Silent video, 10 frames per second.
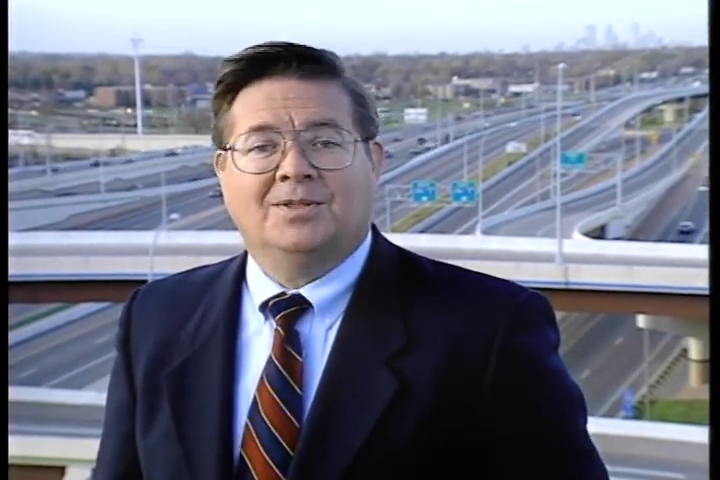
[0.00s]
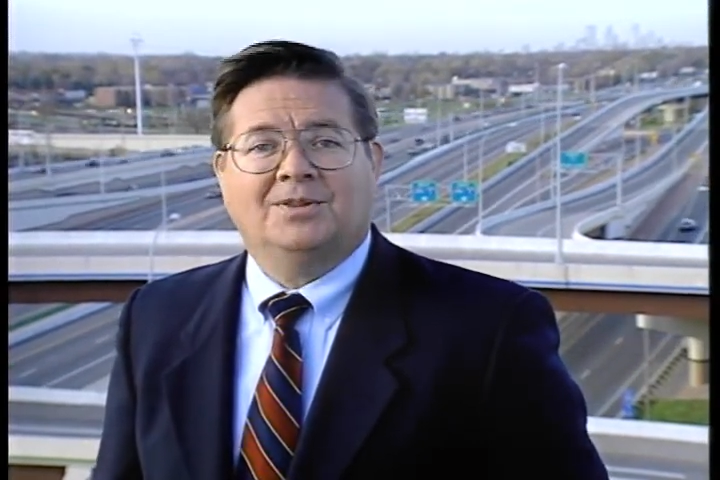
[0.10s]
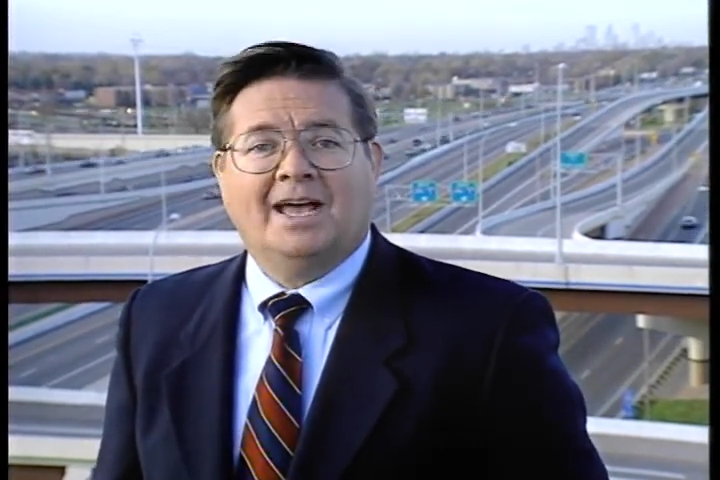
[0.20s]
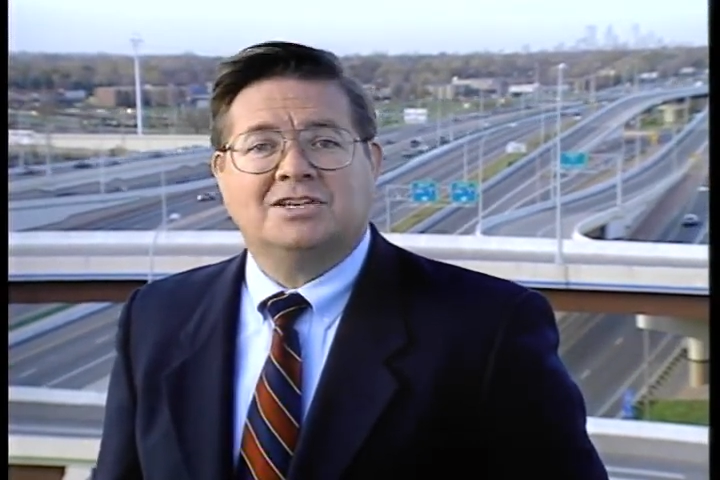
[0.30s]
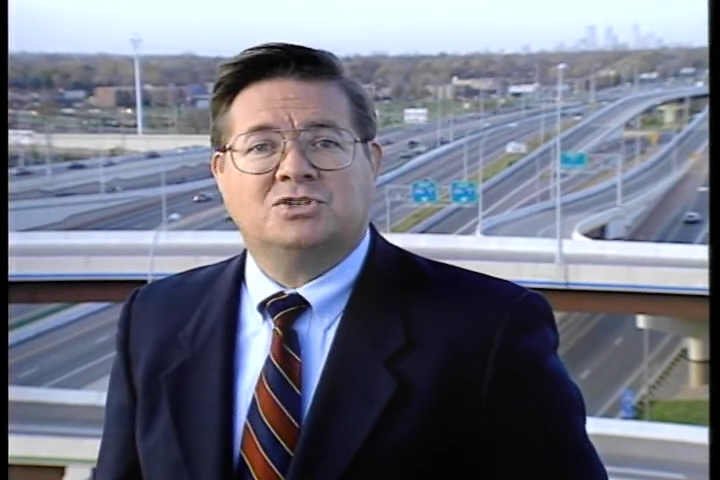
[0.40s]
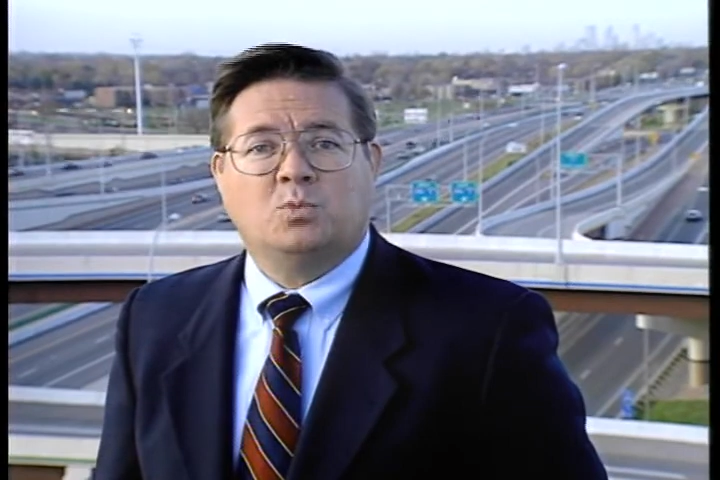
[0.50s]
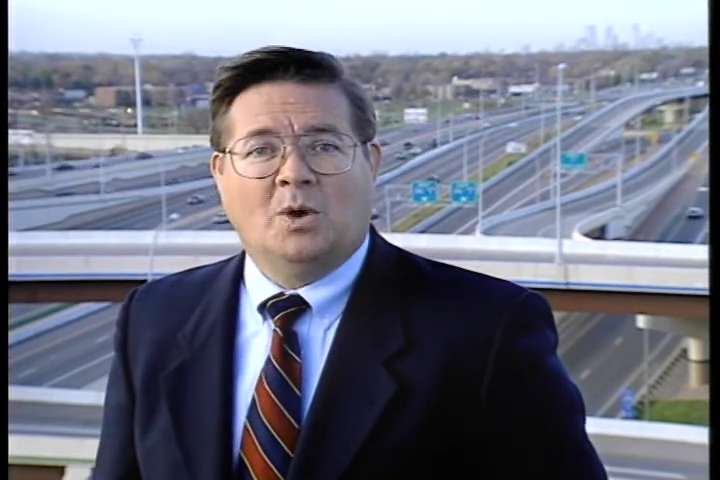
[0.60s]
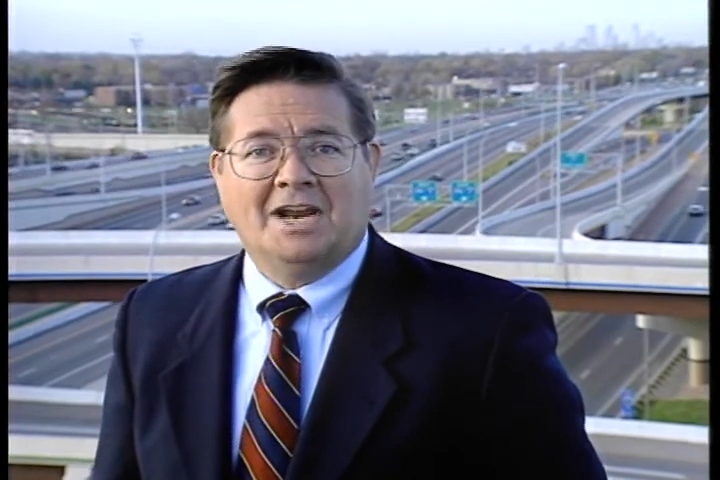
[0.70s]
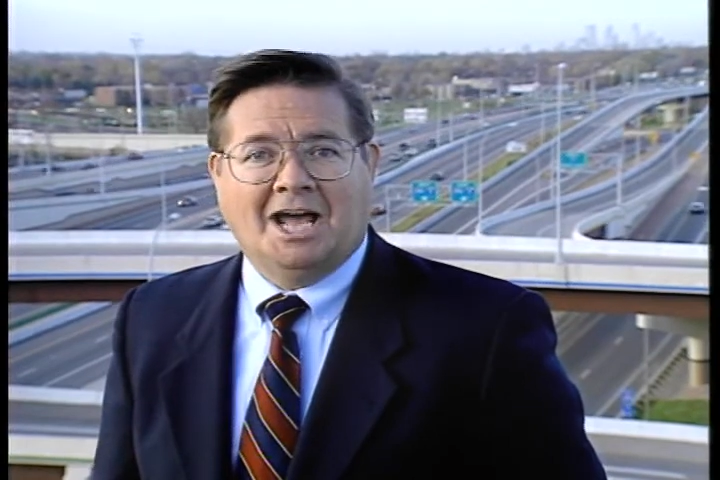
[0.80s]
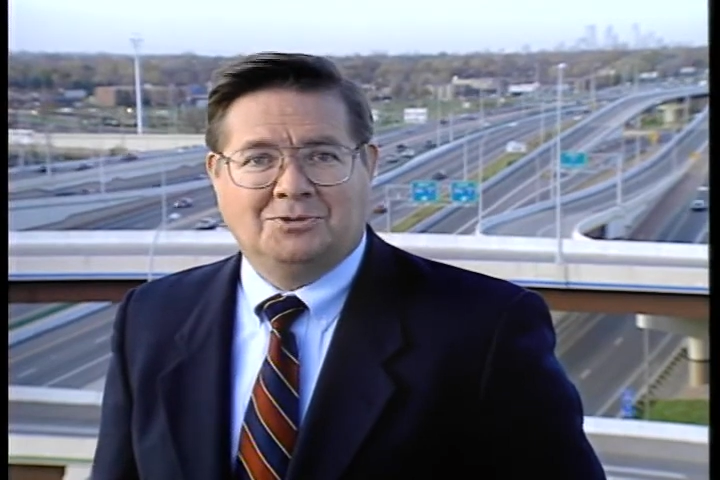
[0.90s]
last
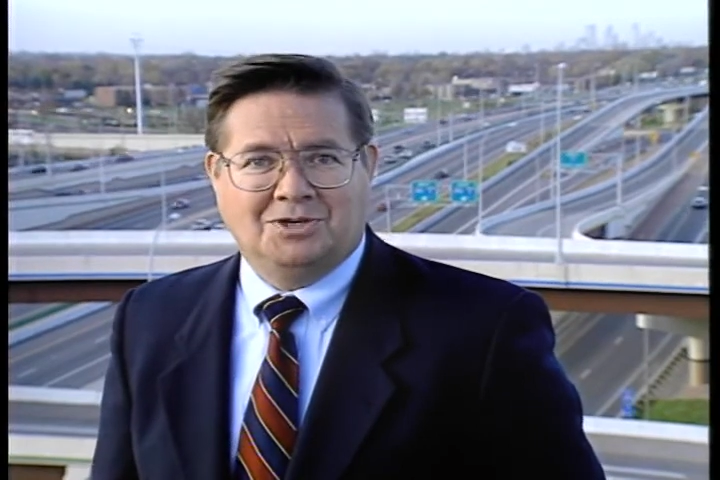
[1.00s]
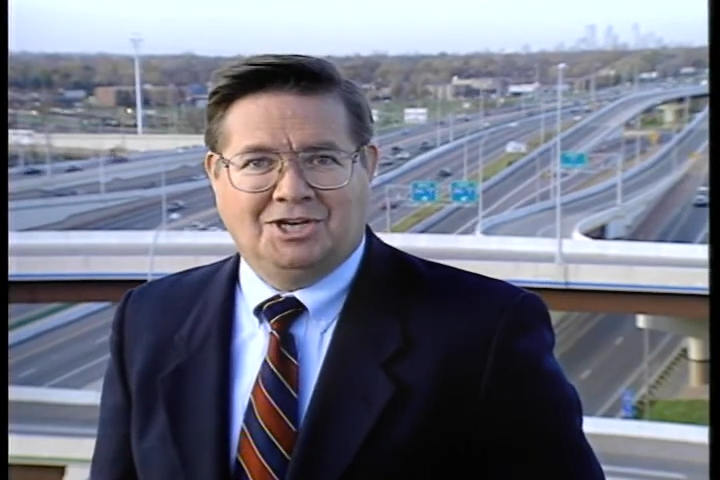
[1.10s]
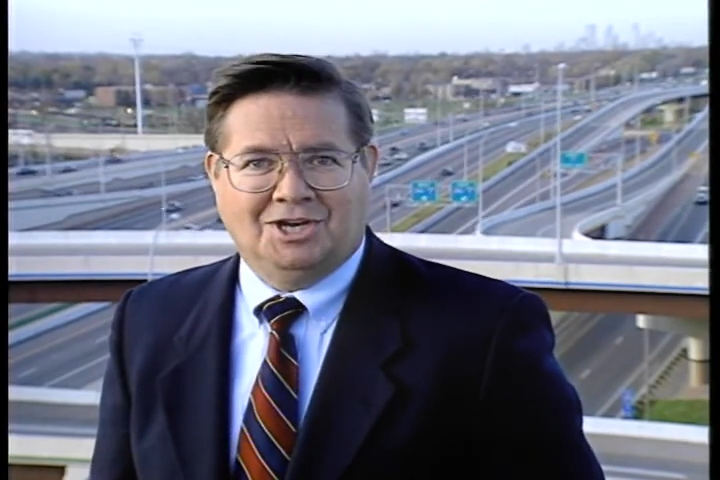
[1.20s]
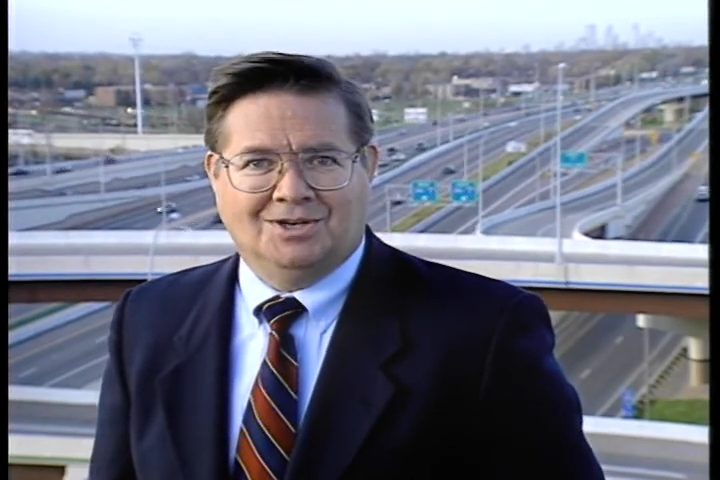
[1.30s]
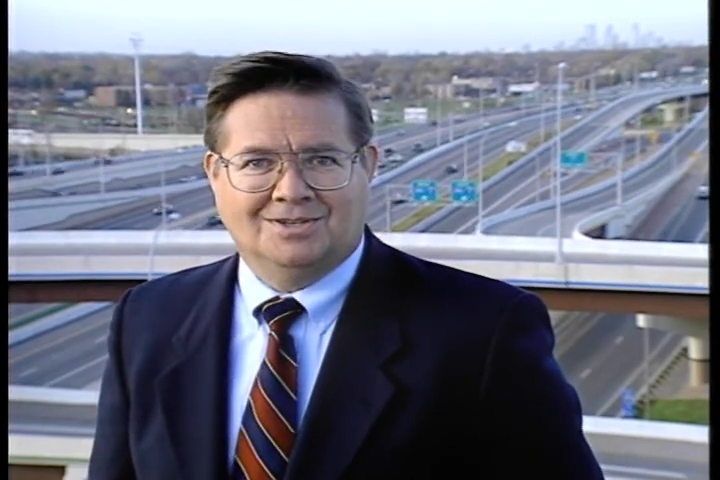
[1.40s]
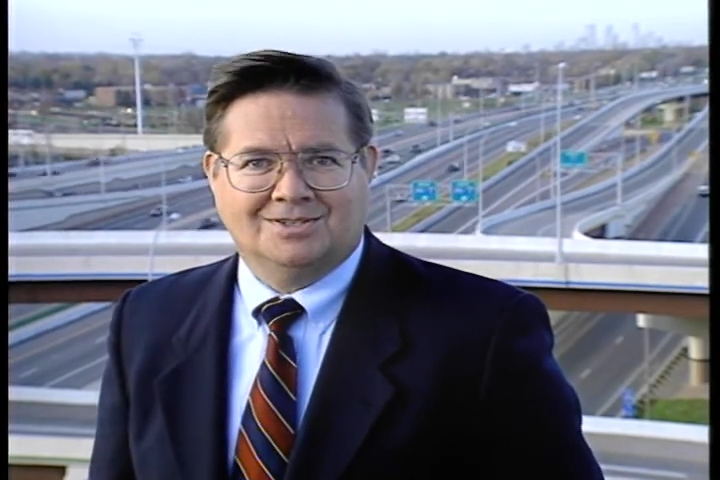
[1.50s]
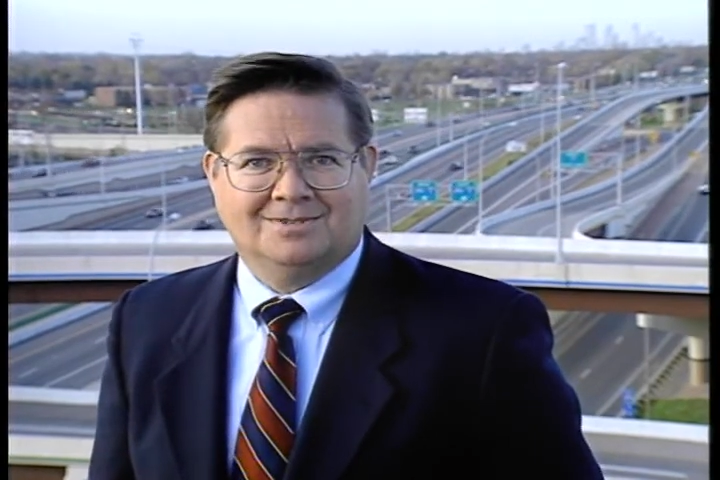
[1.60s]
100 years.